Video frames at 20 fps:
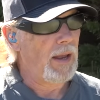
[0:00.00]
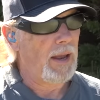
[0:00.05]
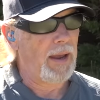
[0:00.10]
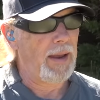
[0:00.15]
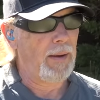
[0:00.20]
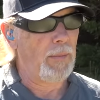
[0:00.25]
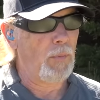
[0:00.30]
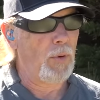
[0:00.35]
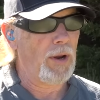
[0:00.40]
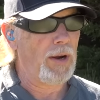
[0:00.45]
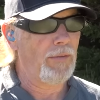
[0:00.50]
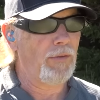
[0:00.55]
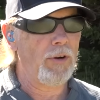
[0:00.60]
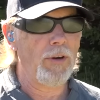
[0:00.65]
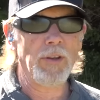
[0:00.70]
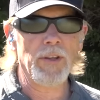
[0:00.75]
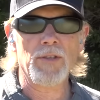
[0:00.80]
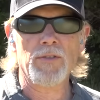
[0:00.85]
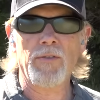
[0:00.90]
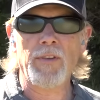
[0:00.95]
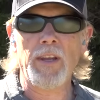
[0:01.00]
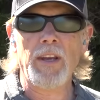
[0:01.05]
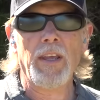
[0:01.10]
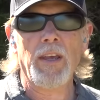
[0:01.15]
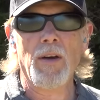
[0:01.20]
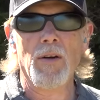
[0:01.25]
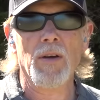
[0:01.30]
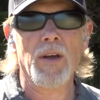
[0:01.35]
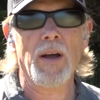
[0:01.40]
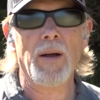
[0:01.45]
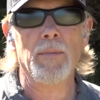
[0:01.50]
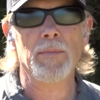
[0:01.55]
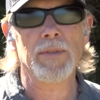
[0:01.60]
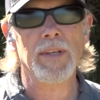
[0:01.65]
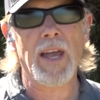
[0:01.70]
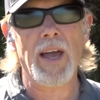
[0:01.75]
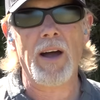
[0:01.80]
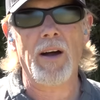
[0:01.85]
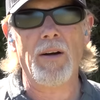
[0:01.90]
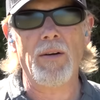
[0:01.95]
and whenever this video comes
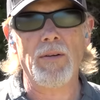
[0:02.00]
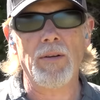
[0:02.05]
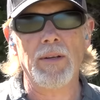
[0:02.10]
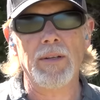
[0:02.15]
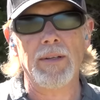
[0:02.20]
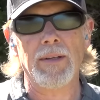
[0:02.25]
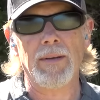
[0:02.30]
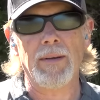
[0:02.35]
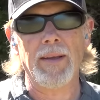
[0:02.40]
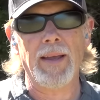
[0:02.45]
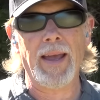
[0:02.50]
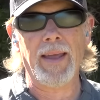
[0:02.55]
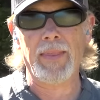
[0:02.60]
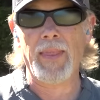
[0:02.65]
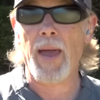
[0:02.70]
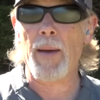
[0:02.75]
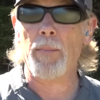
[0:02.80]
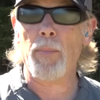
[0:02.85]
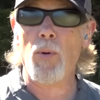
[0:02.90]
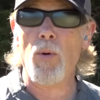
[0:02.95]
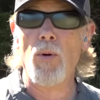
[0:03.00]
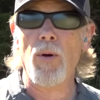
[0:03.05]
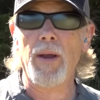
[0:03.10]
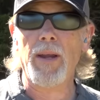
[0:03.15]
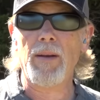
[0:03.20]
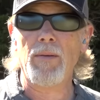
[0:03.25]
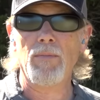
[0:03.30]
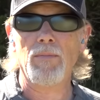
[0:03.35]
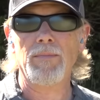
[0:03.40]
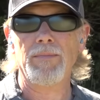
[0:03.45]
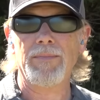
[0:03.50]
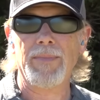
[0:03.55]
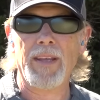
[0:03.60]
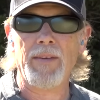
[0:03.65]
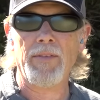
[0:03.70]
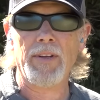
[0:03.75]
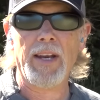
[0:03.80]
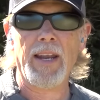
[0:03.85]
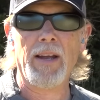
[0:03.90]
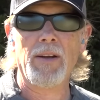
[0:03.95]
out, at that point,
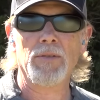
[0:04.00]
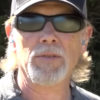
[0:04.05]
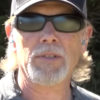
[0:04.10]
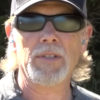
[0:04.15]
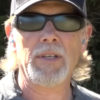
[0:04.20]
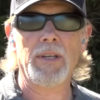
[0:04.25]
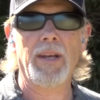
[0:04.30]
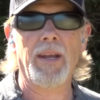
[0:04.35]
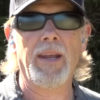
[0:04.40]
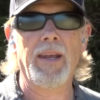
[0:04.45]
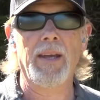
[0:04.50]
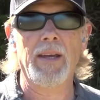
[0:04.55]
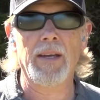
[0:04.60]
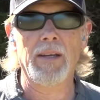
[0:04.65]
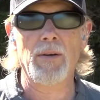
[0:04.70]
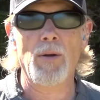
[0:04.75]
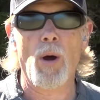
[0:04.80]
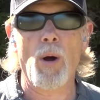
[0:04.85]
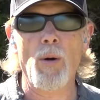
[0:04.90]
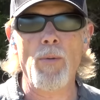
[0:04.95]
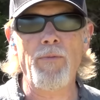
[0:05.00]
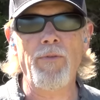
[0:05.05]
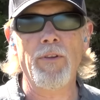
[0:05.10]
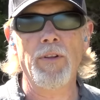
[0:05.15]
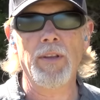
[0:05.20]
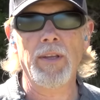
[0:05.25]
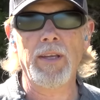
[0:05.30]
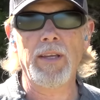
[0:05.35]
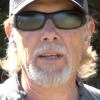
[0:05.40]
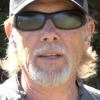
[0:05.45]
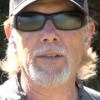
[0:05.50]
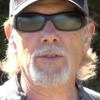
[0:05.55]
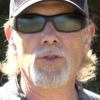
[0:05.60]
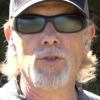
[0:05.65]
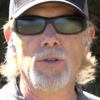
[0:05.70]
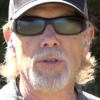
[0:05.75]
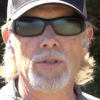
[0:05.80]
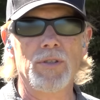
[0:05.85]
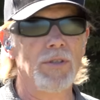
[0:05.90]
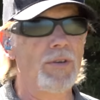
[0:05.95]
they've announced it and hopefully it
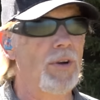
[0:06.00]
should